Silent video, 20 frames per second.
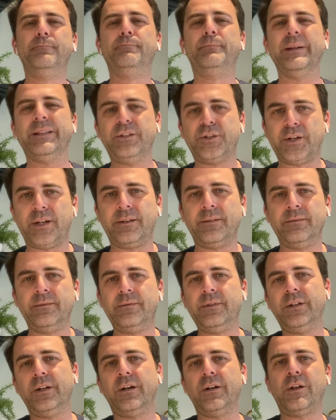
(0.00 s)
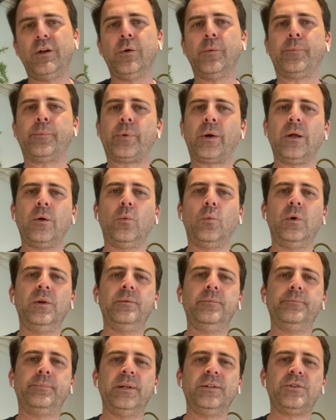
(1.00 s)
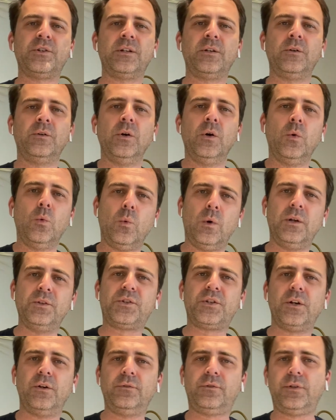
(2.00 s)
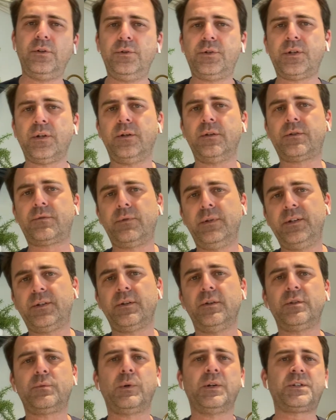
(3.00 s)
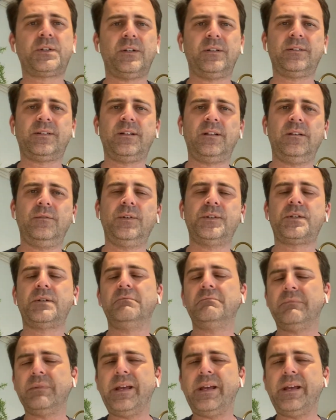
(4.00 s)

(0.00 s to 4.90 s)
Binging. You know, you probably went binging one show, two shows, three shows, what's on television.